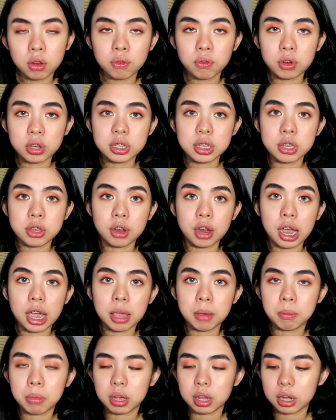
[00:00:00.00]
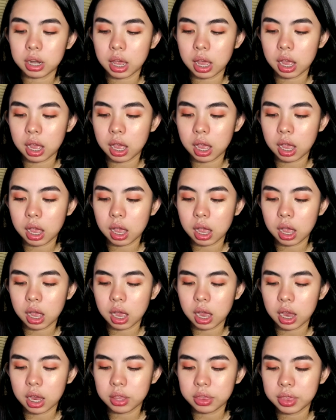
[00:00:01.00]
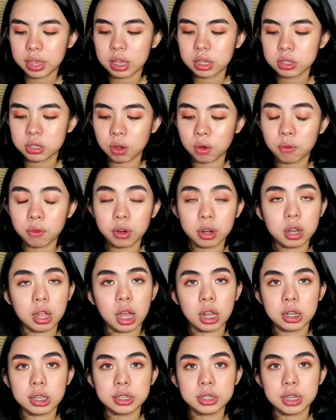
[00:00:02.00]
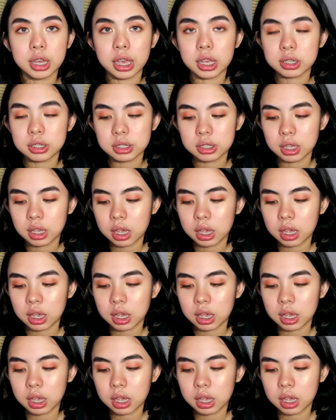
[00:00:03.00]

know for senior high, but I think so for college, yes.